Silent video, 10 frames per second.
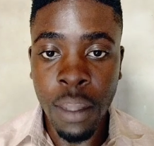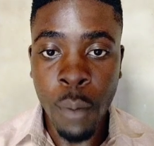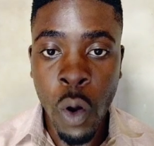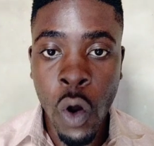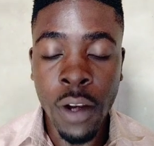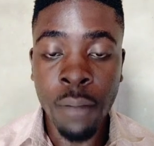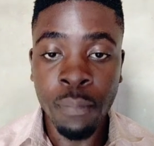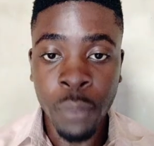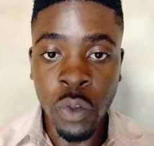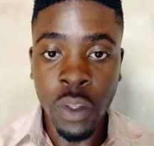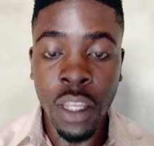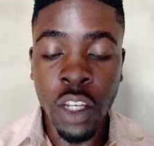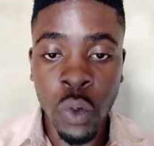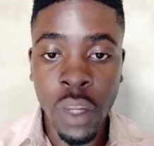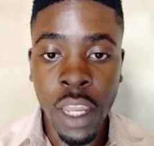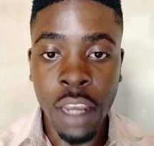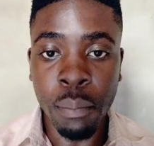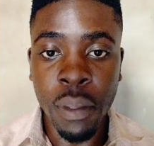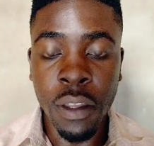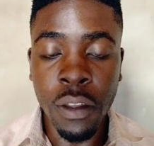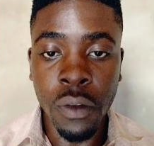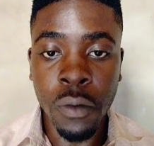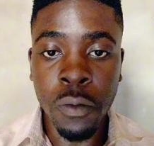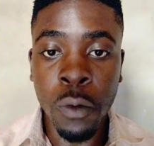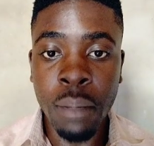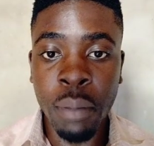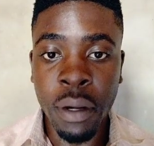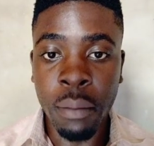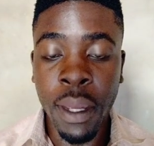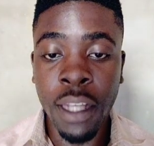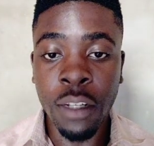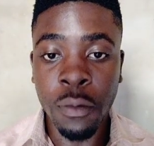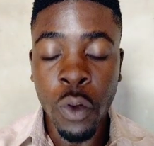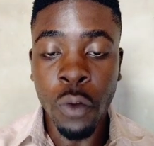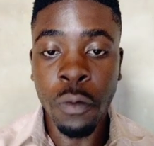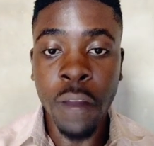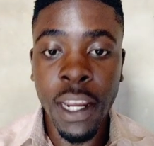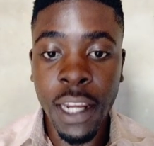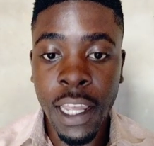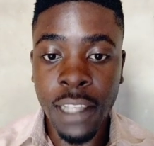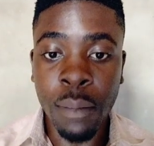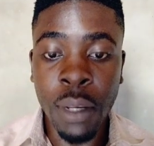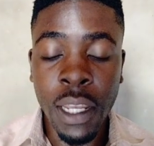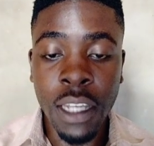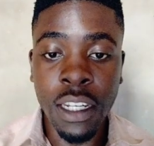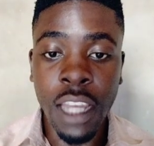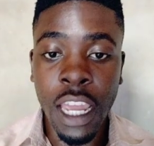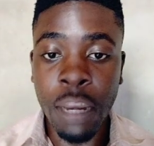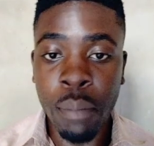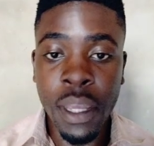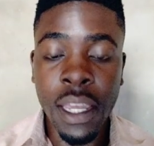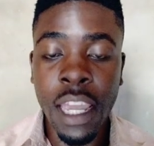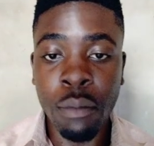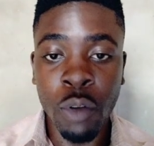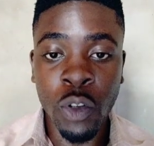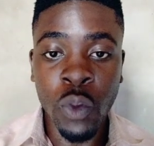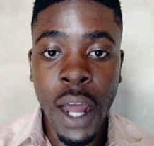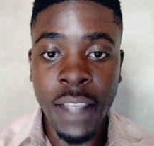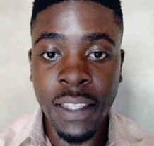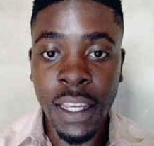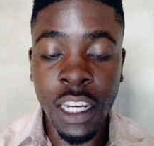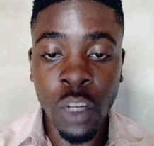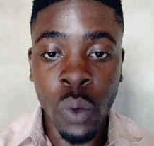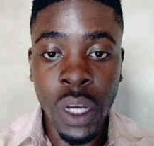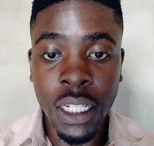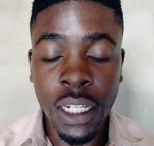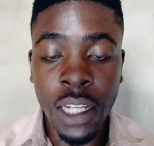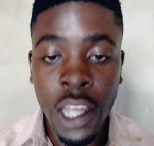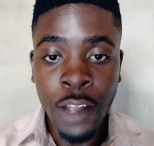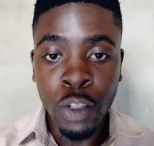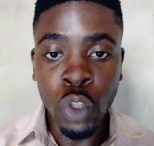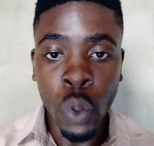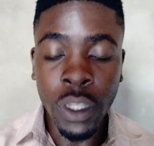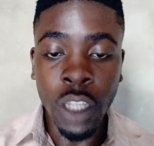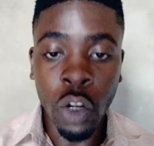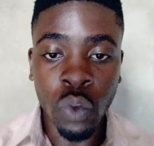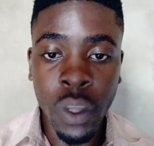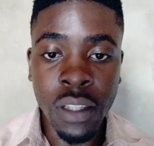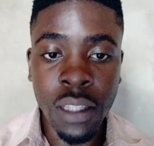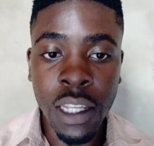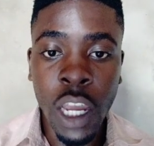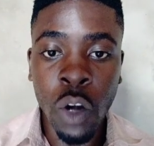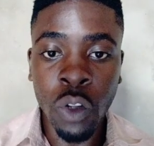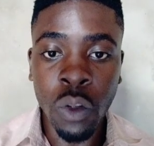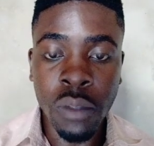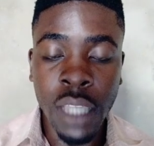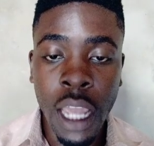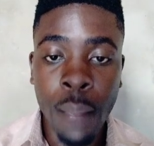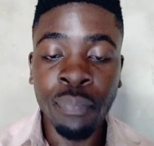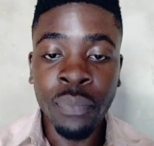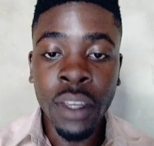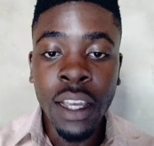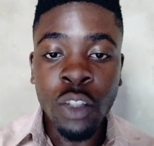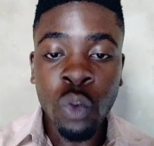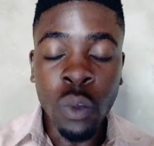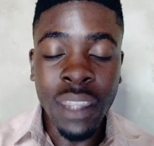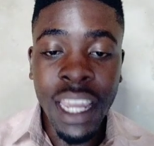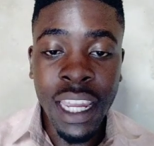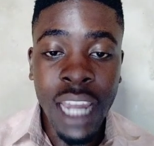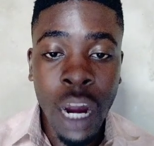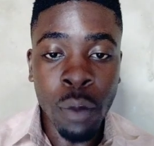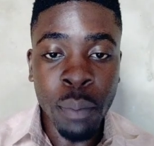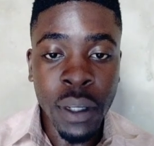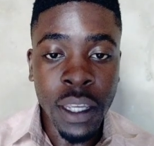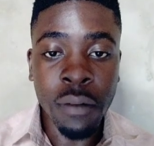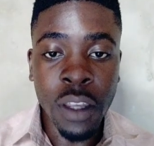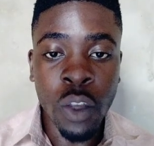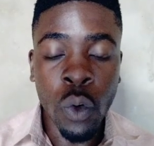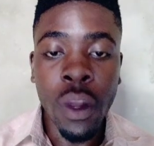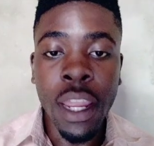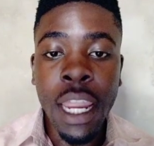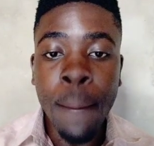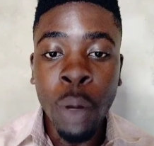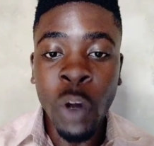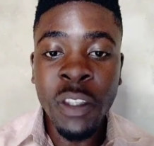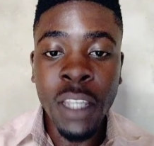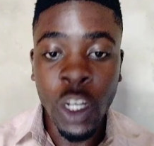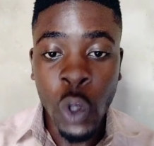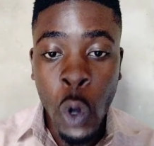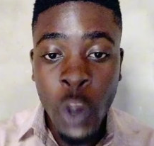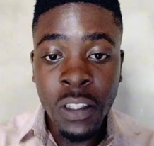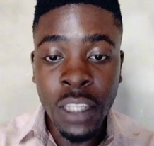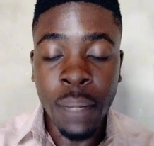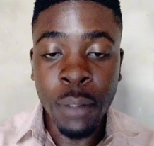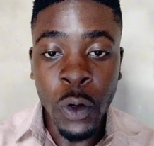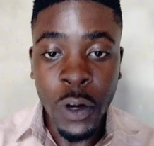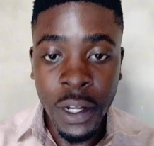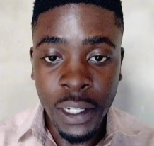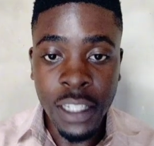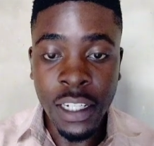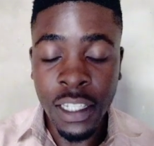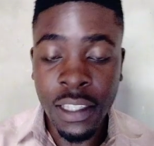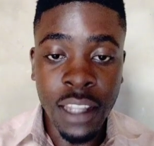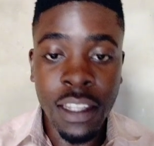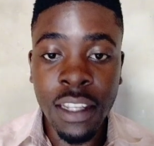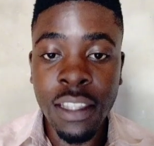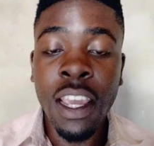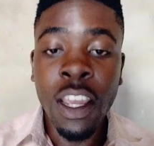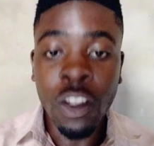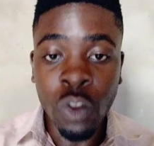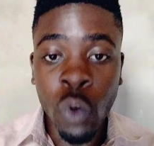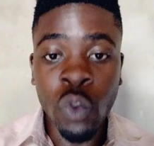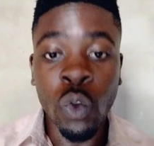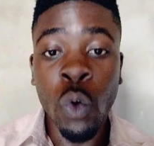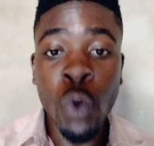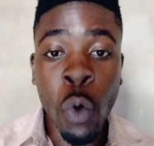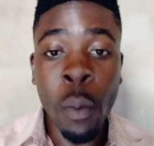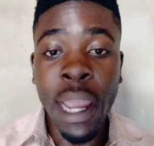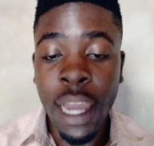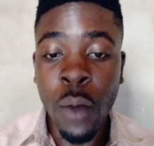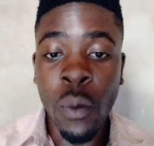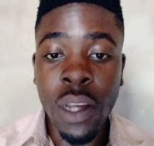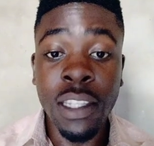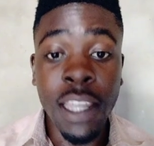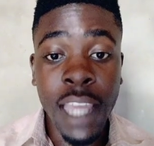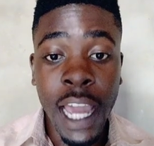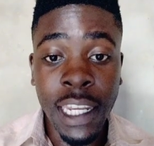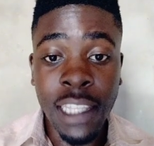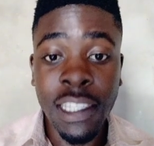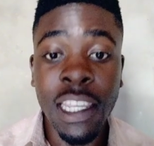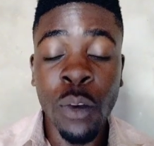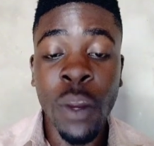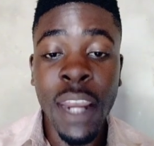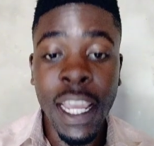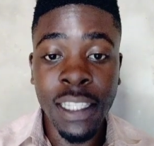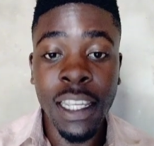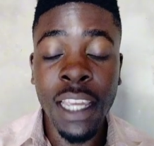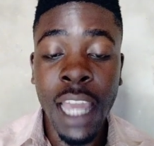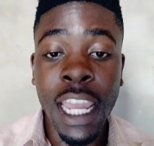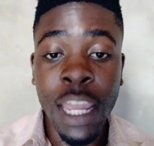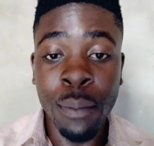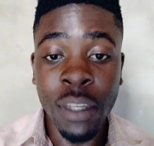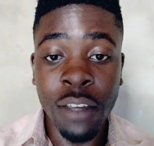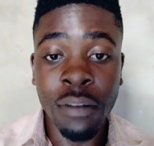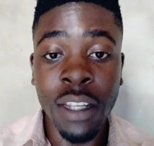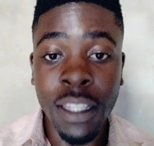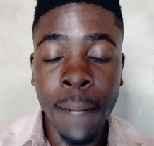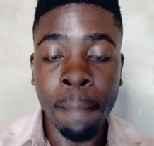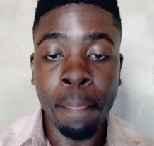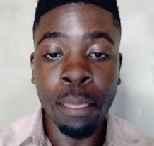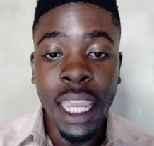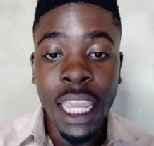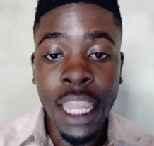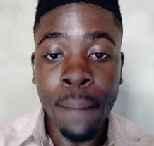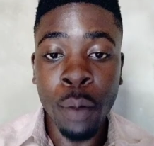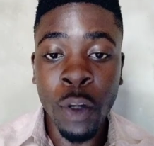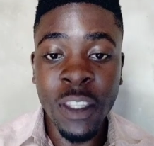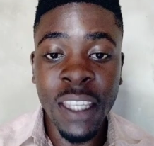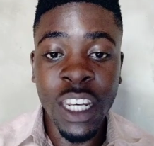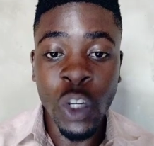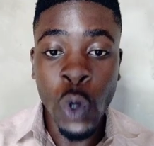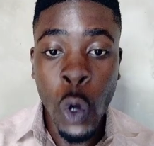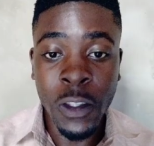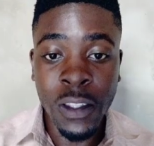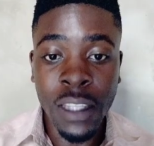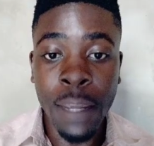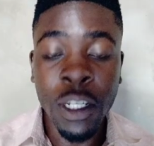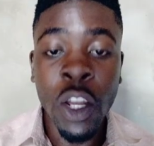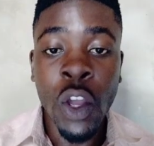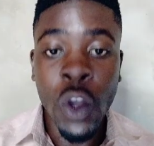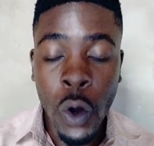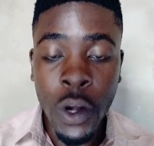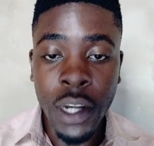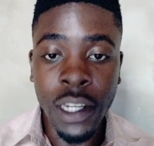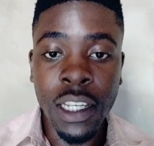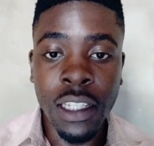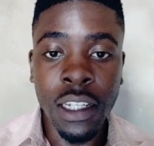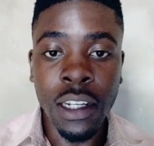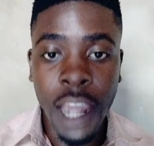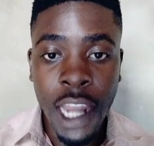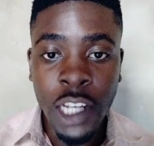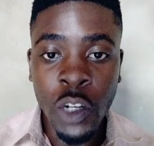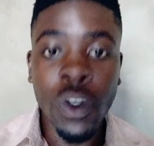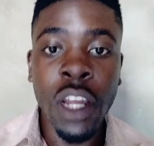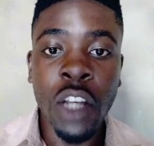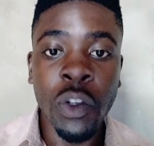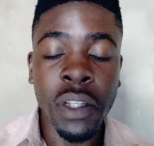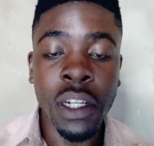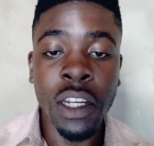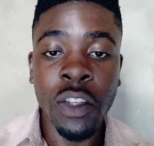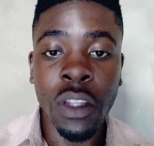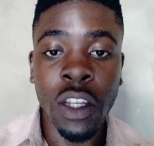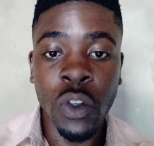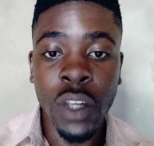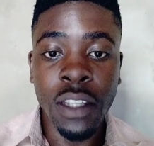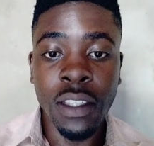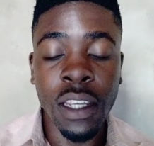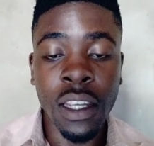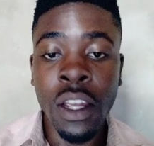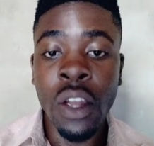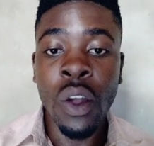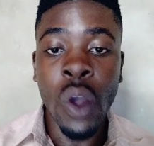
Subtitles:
them all so that you can be fully prepared for your final examination and be able to answer any question. So without wasting a lot of time, today I will be giving you important concept on religion studies. Those who know my language, they understand when I say I am giving them the important concept on religion. Kindly look at your screen so that you can see